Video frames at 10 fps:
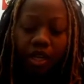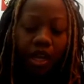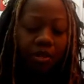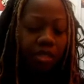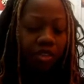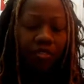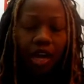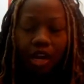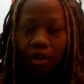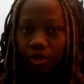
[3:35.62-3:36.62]
I was there for
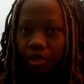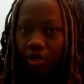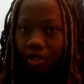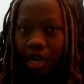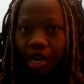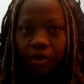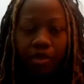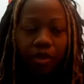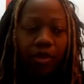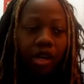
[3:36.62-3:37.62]
hours and hours.
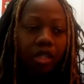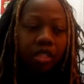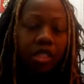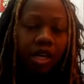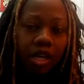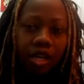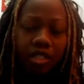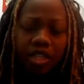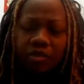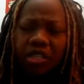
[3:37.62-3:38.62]
They ran all these
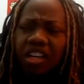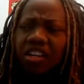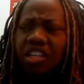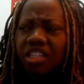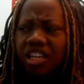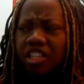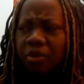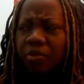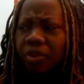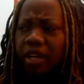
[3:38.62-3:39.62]
tests. They was like, oh, any chance you'd
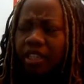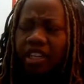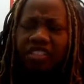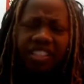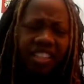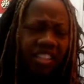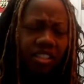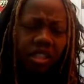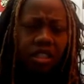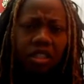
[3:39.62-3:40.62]
be pregnant? I was like, oh,
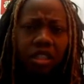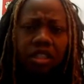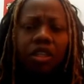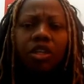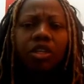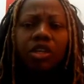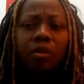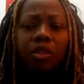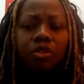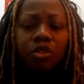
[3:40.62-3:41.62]
no. You know,
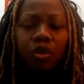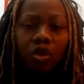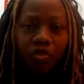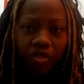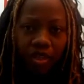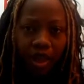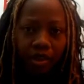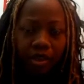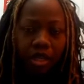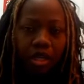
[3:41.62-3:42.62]
I'm a little too old for
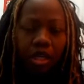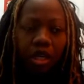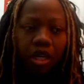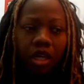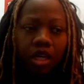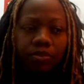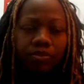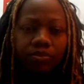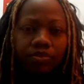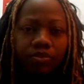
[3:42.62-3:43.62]
that. I've
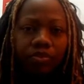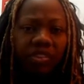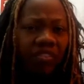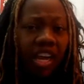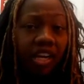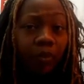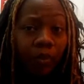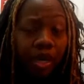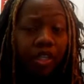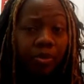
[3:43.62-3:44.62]
had
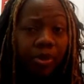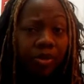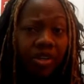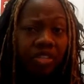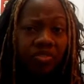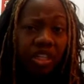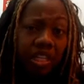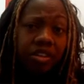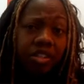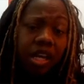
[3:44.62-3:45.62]
irregular periods for
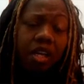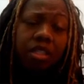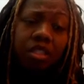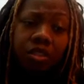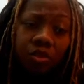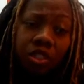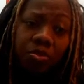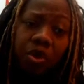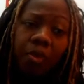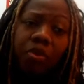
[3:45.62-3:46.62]
years, honestly, which is
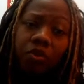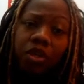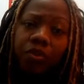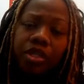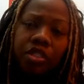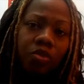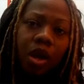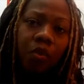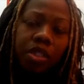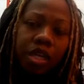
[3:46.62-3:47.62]
probably one of the reasons why
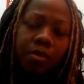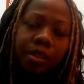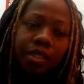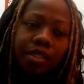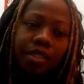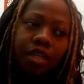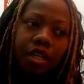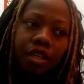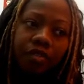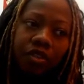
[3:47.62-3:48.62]
I wasn't able to
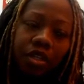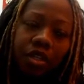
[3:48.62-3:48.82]
conceive.